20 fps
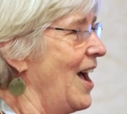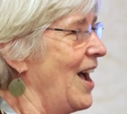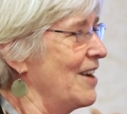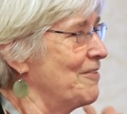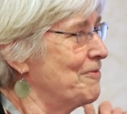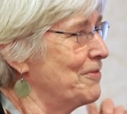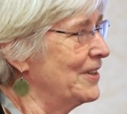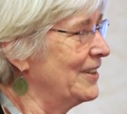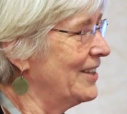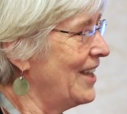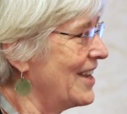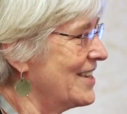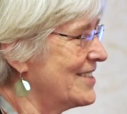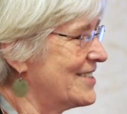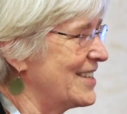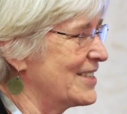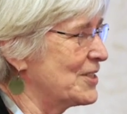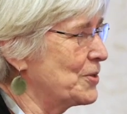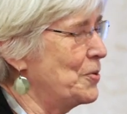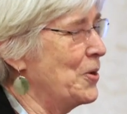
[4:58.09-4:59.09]
I
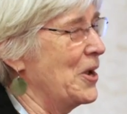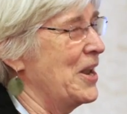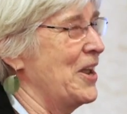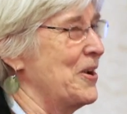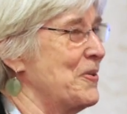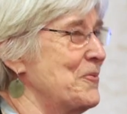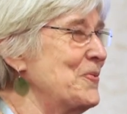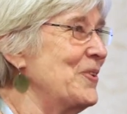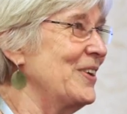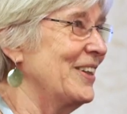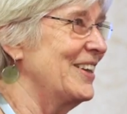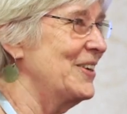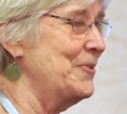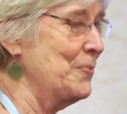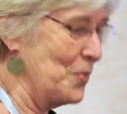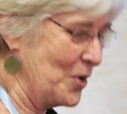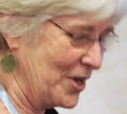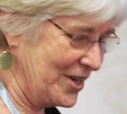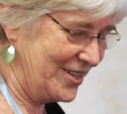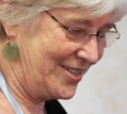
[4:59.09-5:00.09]
realized that's what I really
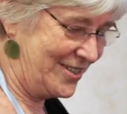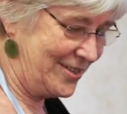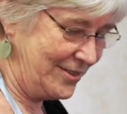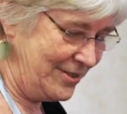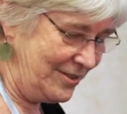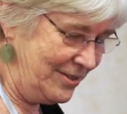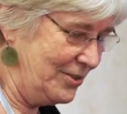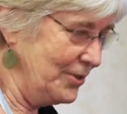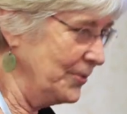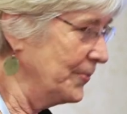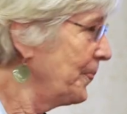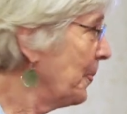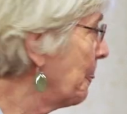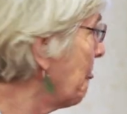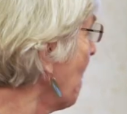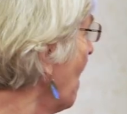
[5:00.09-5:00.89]
wanted to do.